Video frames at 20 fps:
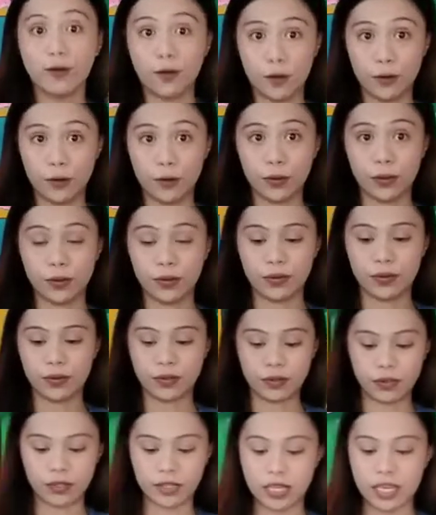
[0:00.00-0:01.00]
logo.
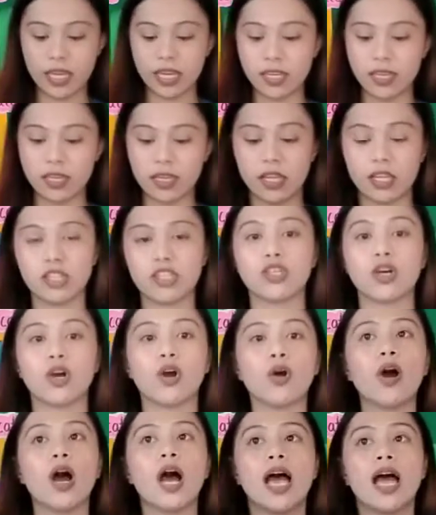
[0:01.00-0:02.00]
Okay?
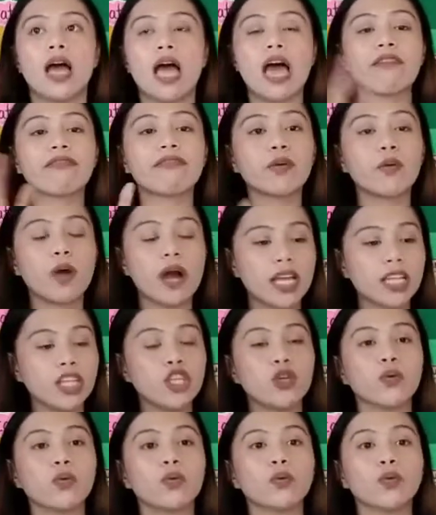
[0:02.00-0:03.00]
So
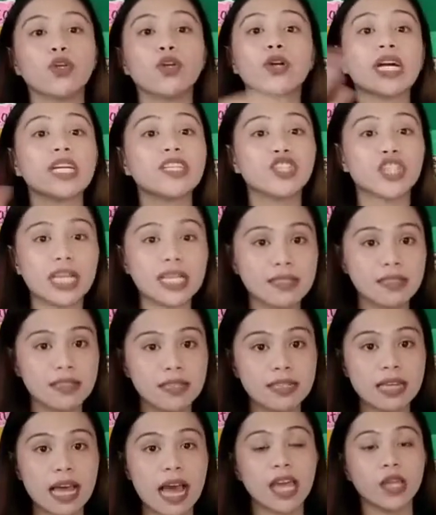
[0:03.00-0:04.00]
everyone, you can just
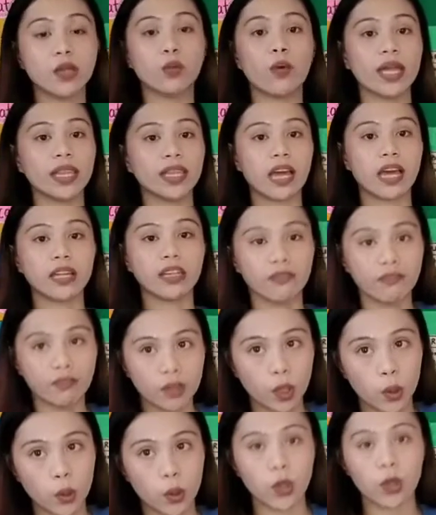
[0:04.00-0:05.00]
decide what kind of
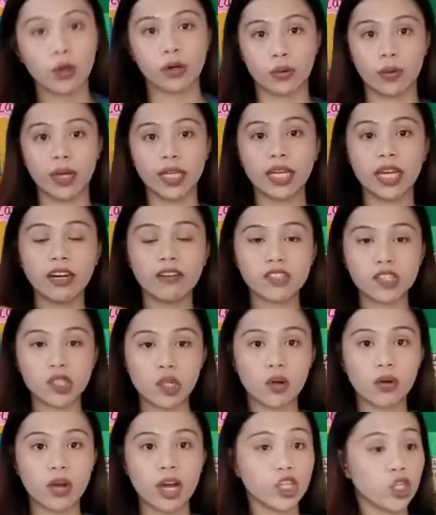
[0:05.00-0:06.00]
logo or what kind of
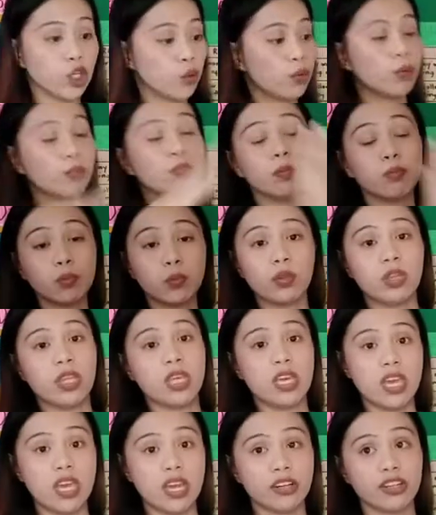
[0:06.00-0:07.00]
slogan you will be
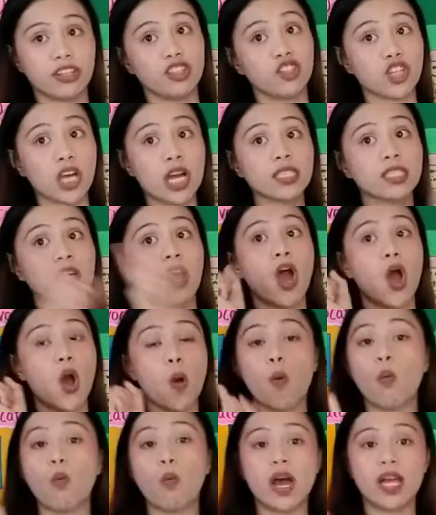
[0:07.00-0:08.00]
putting here. Just
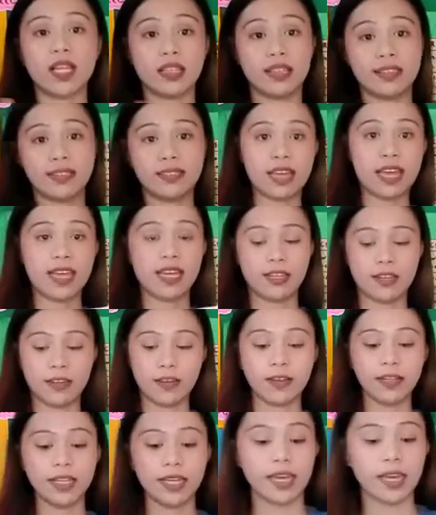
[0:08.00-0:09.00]
one design.
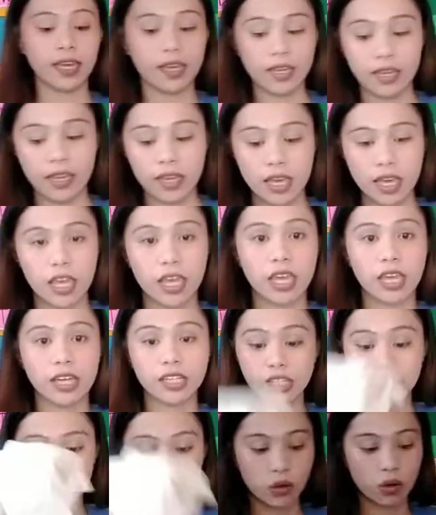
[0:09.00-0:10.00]
Okay?
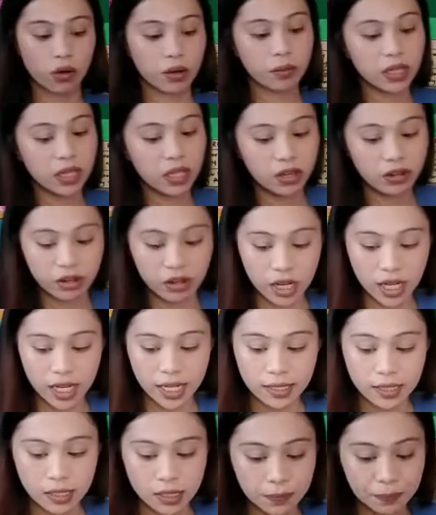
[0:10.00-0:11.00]
Here's your
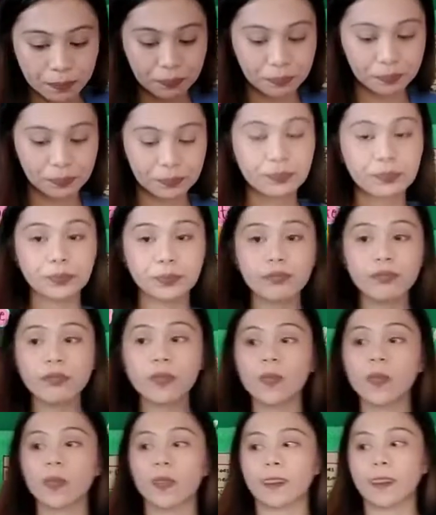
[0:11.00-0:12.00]
materials.
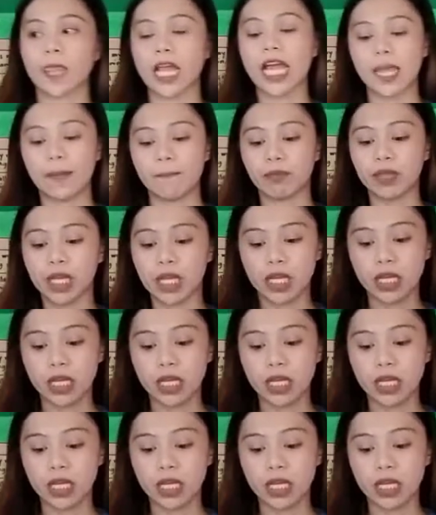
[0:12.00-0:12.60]
Okay.